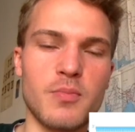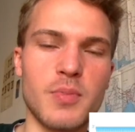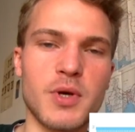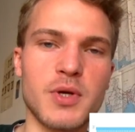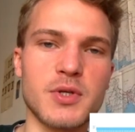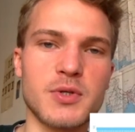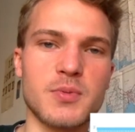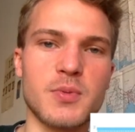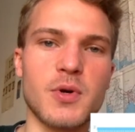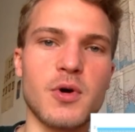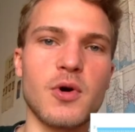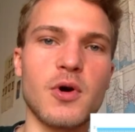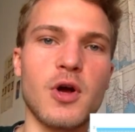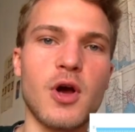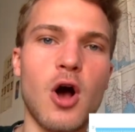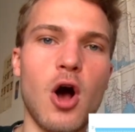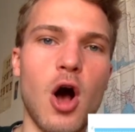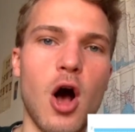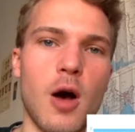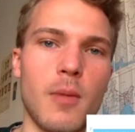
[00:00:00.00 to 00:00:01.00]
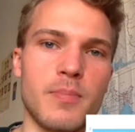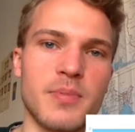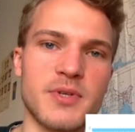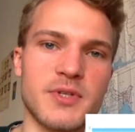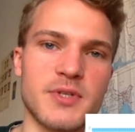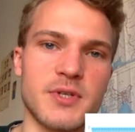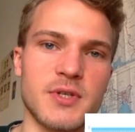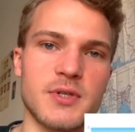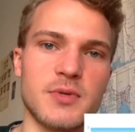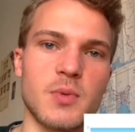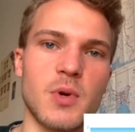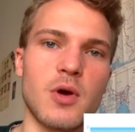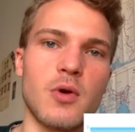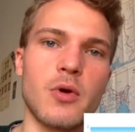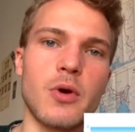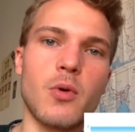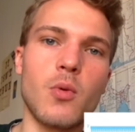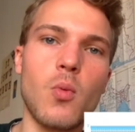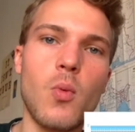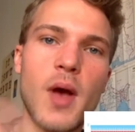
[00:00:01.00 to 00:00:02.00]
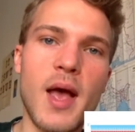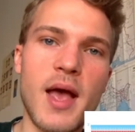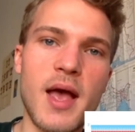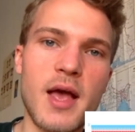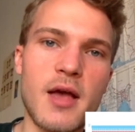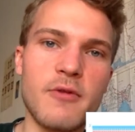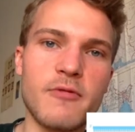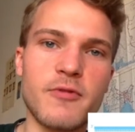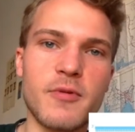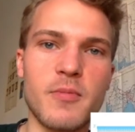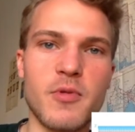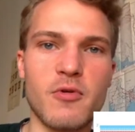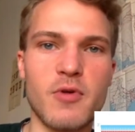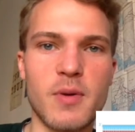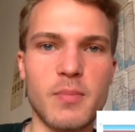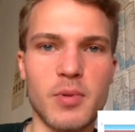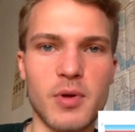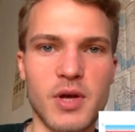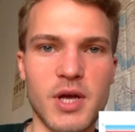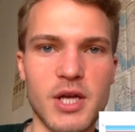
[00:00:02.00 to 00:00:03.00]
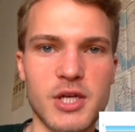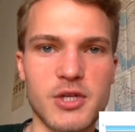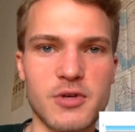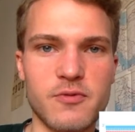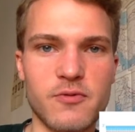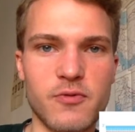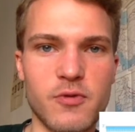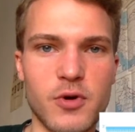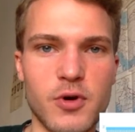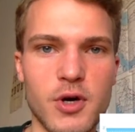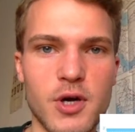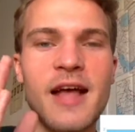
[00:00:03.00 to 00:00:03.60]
because we're going opposite, we're going away from the replication fork.